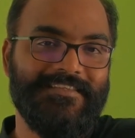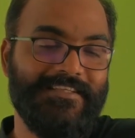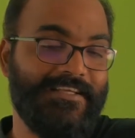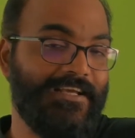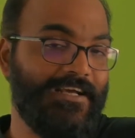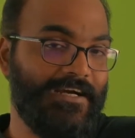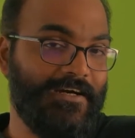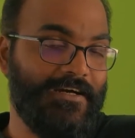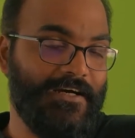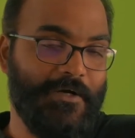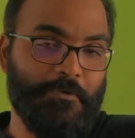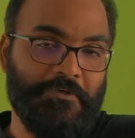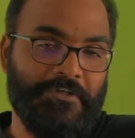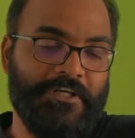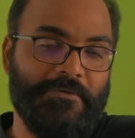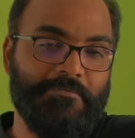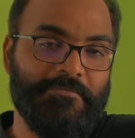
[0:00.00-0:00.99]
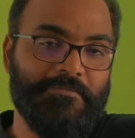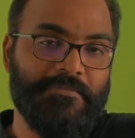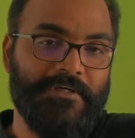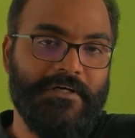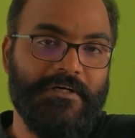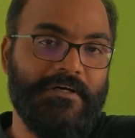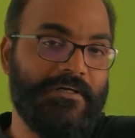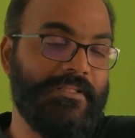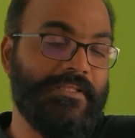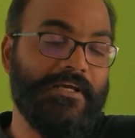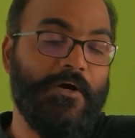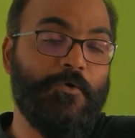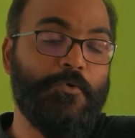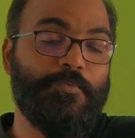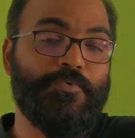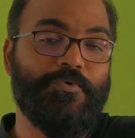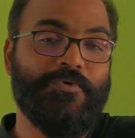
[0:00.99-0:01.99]
The outcome, the
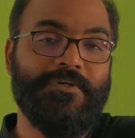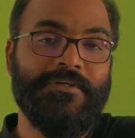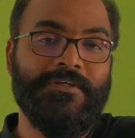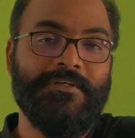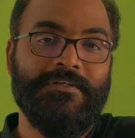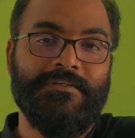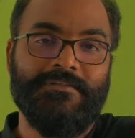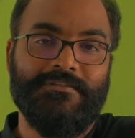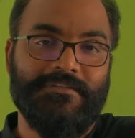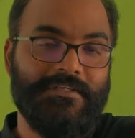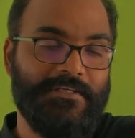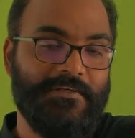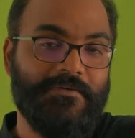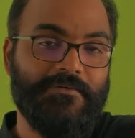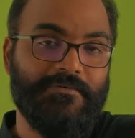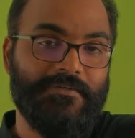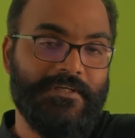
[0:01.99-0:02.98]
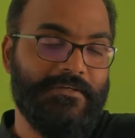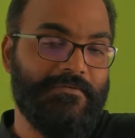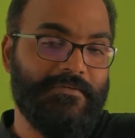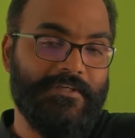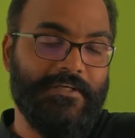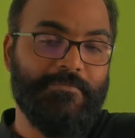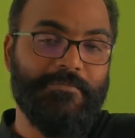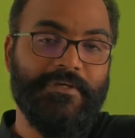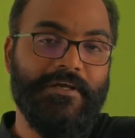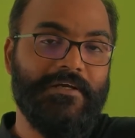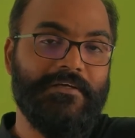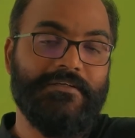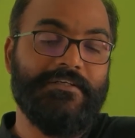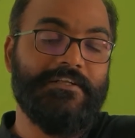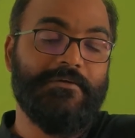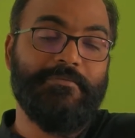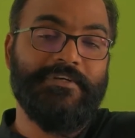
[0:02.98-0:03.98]
output can be
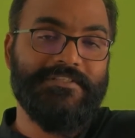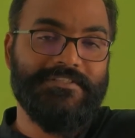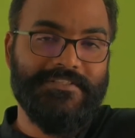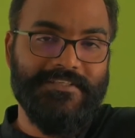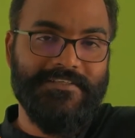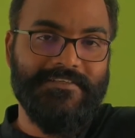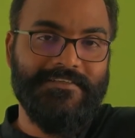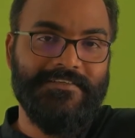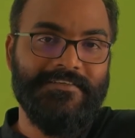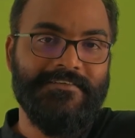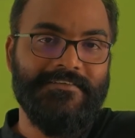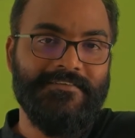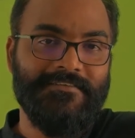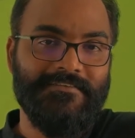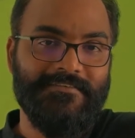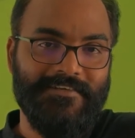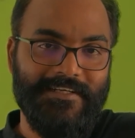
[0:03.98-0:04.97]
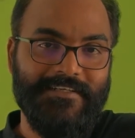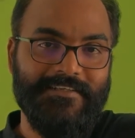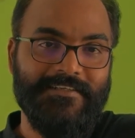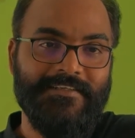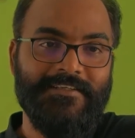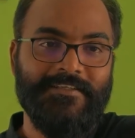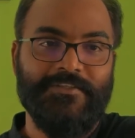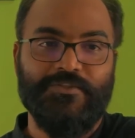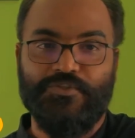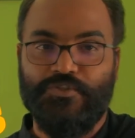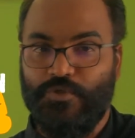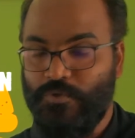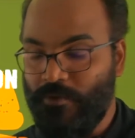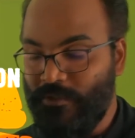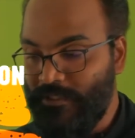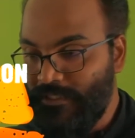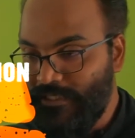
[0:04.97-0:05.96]
undeterministic, right?
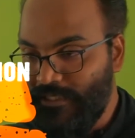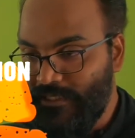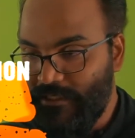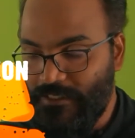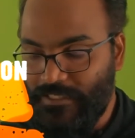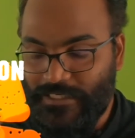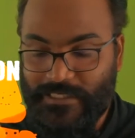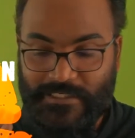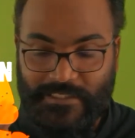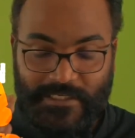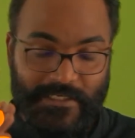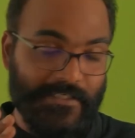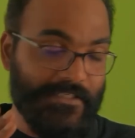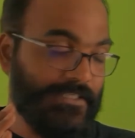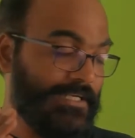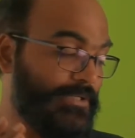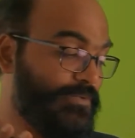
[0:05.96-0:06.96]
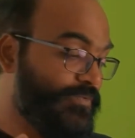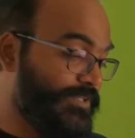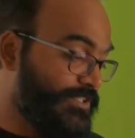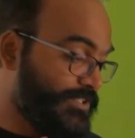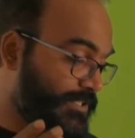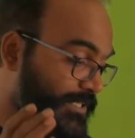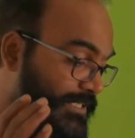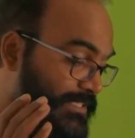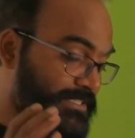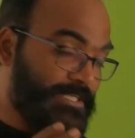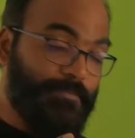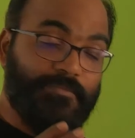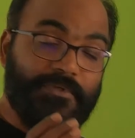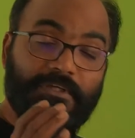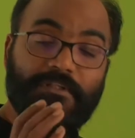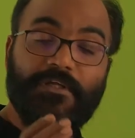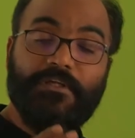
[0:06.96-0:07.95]
So incorrect conversion is
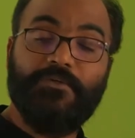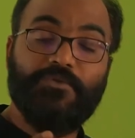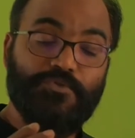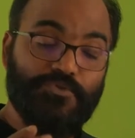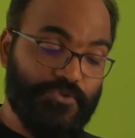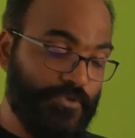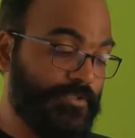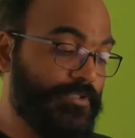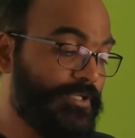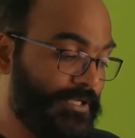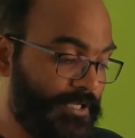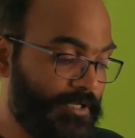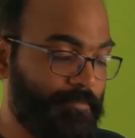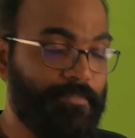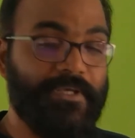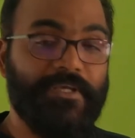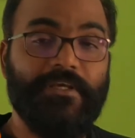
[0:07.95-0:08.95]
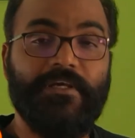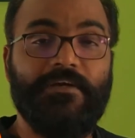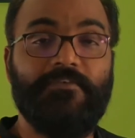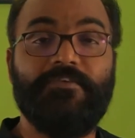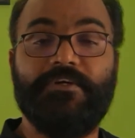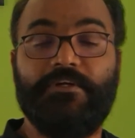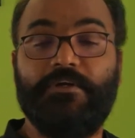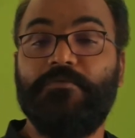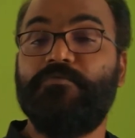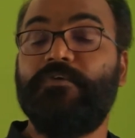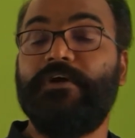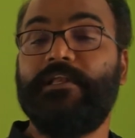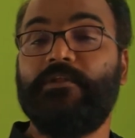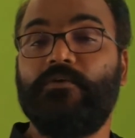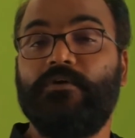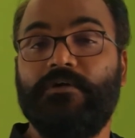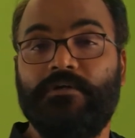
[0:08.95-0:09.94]
something that you should be aware of
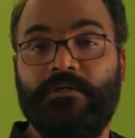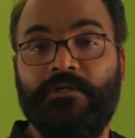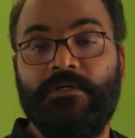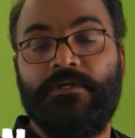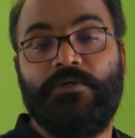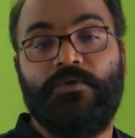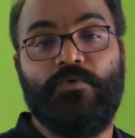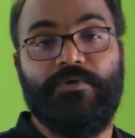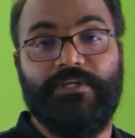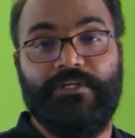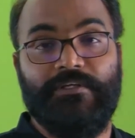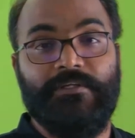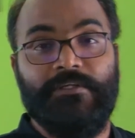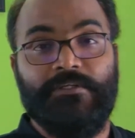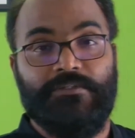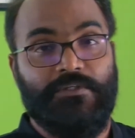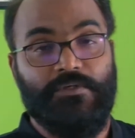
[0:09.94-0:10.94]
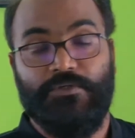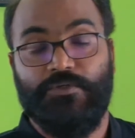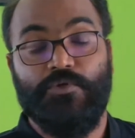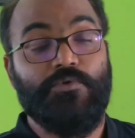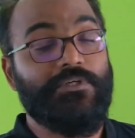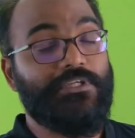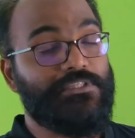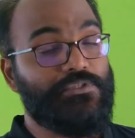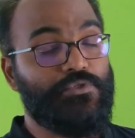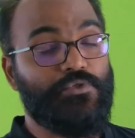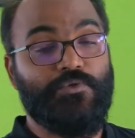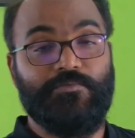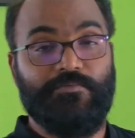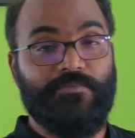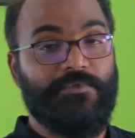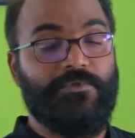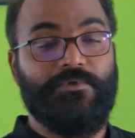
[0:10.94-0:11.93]
while you are coding. Don't
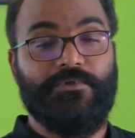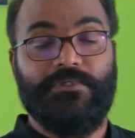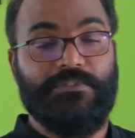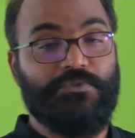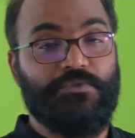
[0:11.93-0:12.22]
assume.